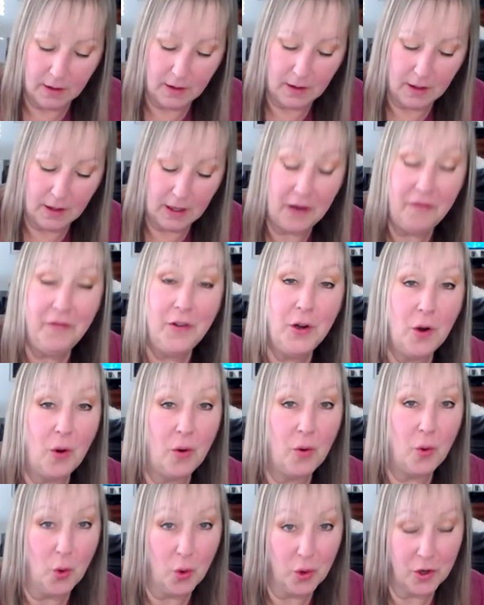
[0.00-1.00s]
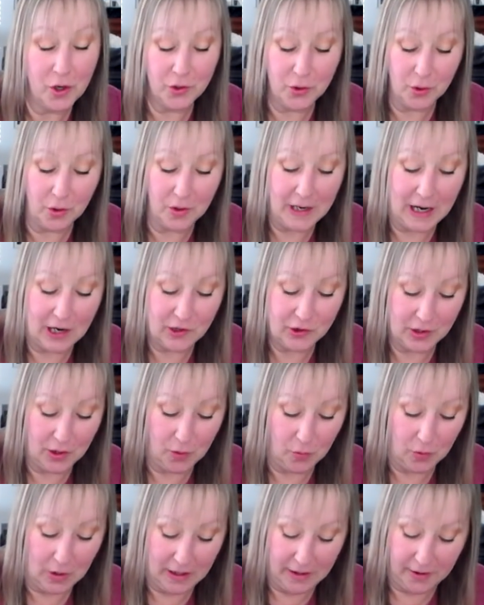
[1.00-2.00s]
if you don't order DoorDash in a
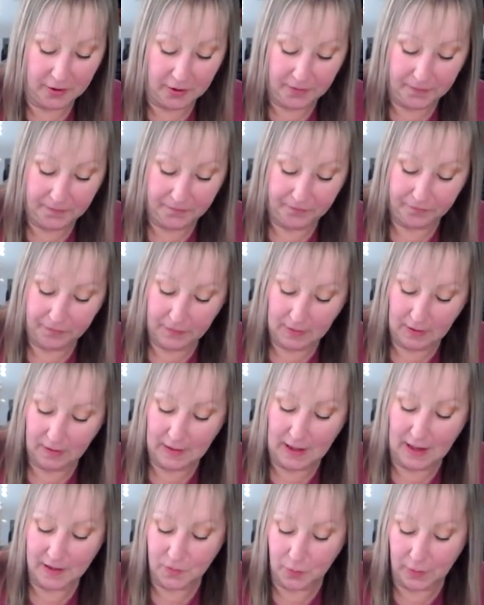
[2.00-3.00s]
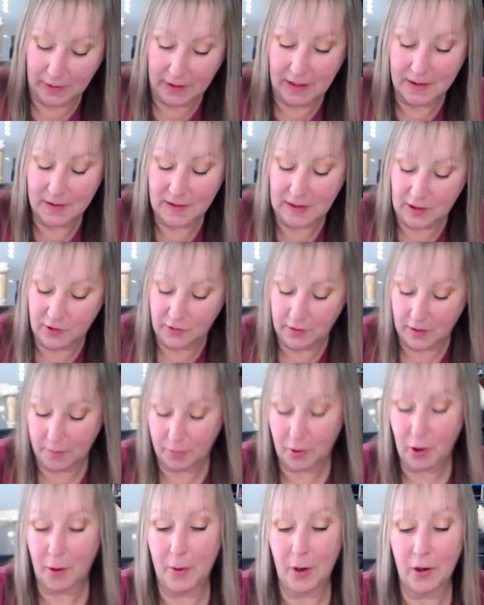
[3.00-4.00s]
while, that's when they send you the
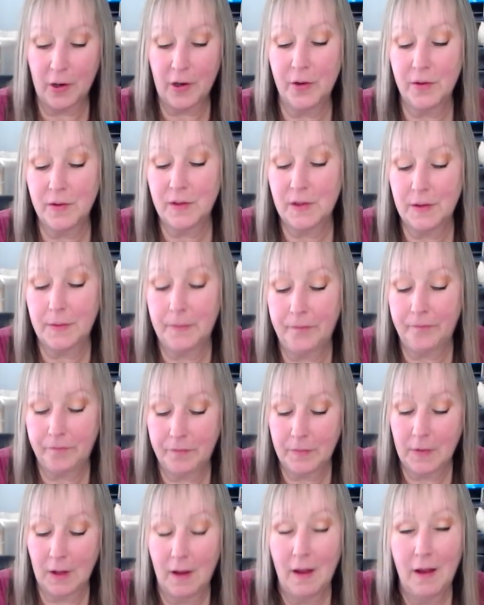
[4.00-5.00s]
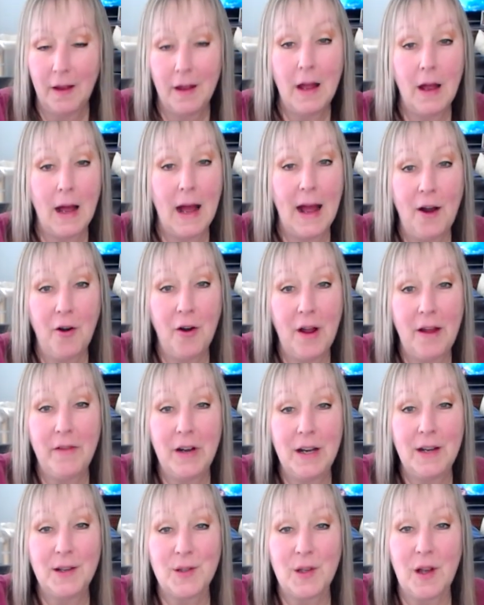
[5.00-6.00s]
promo codes. I don't have
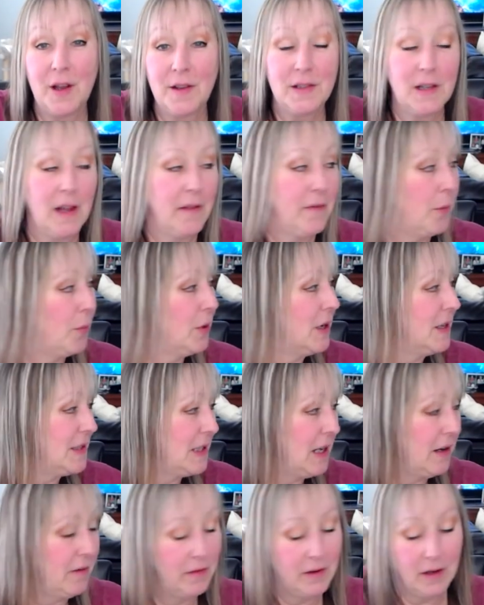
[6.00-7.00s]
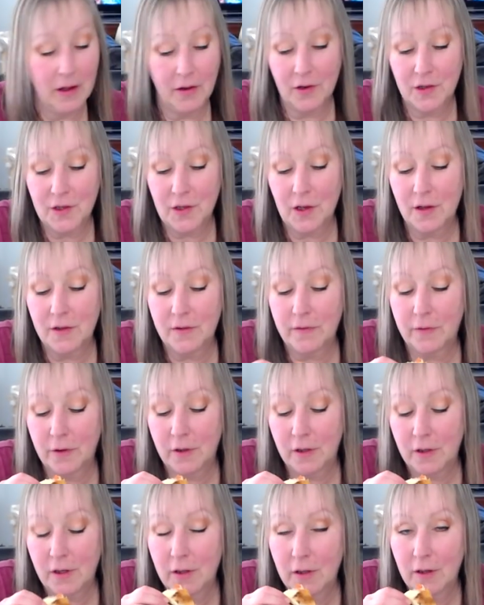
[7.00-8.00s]
any sauce left. I want to save the other sauce
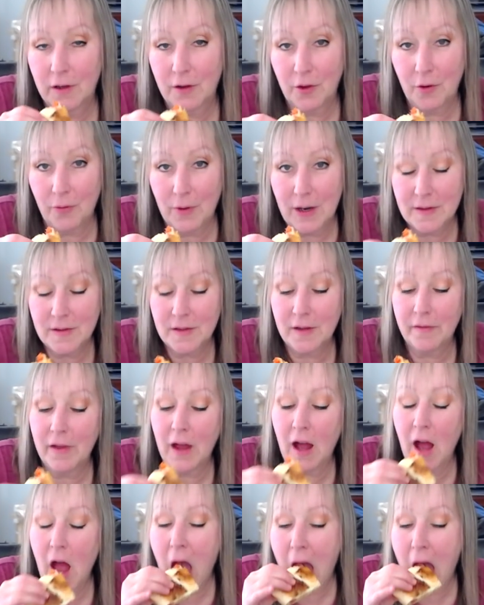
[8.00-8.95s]
for the rest of that.